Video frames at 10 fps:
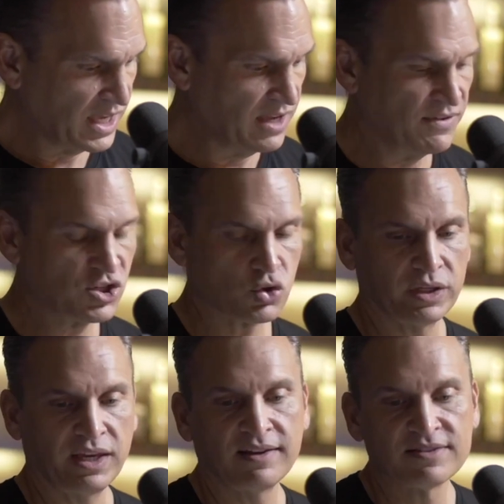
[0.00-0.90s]
he
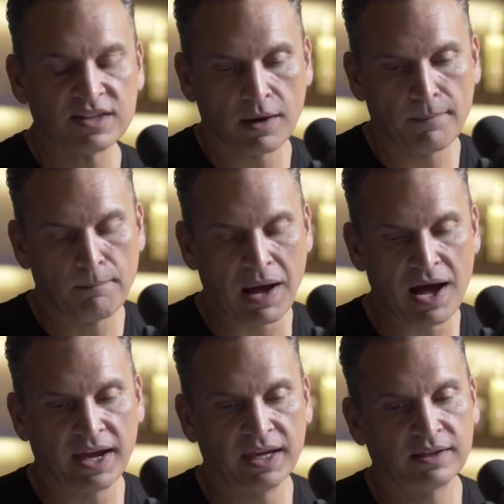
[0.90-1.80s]
eventually ends up
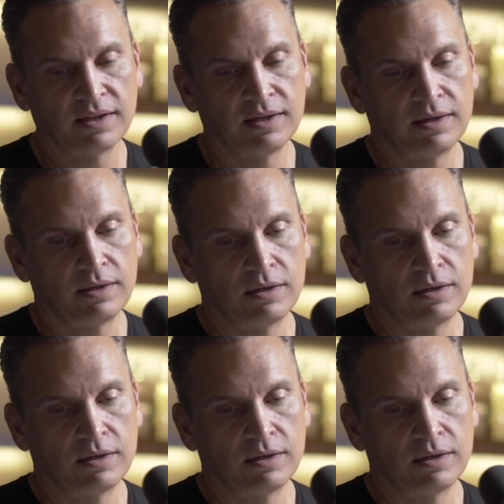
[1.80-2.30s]
buying,